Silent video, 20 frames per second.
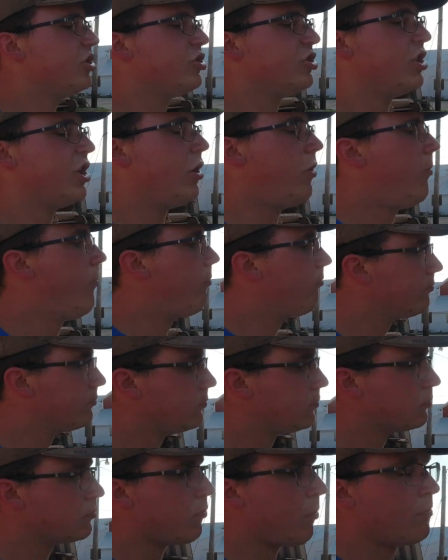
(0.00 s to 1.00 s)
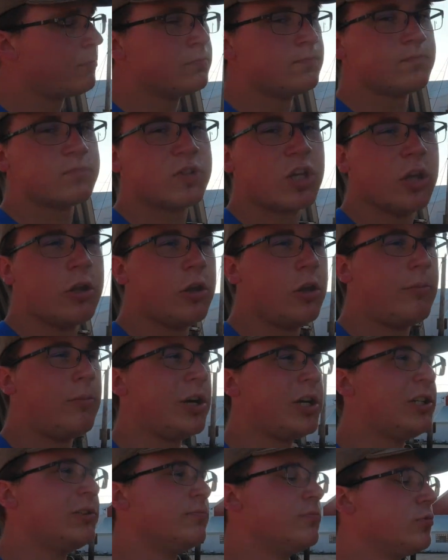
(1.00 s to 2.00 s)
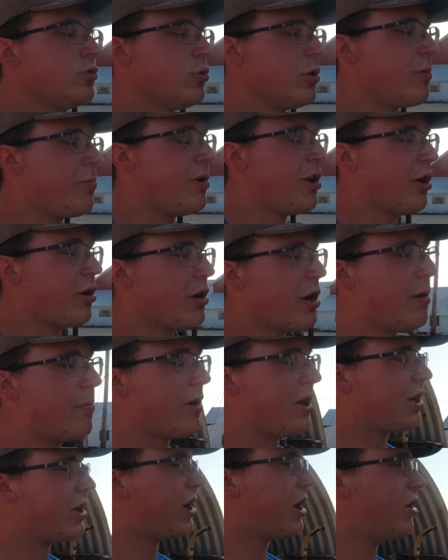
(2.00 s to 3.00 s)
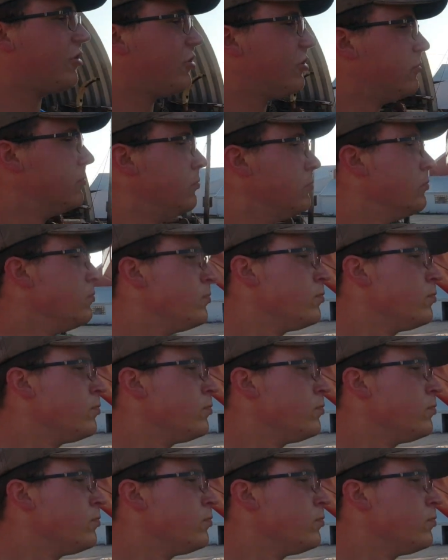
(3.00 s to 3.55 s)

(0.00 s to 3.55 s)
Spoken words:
the sale, get a little money so we can pay our combine guys and